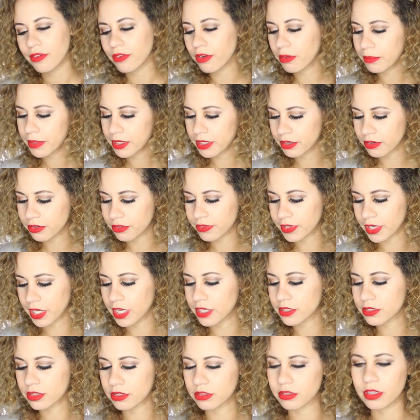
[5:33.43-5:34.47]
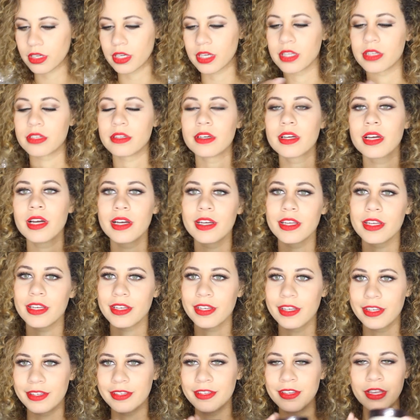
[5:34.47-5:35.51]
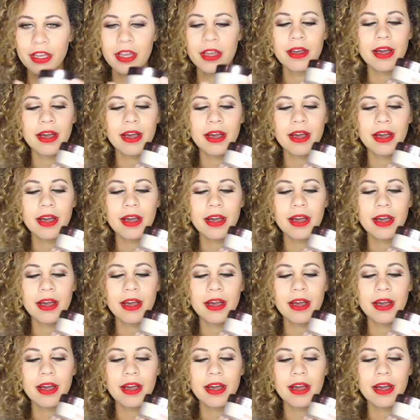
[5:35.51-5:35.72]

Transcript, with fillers: All my notifications on. Okay.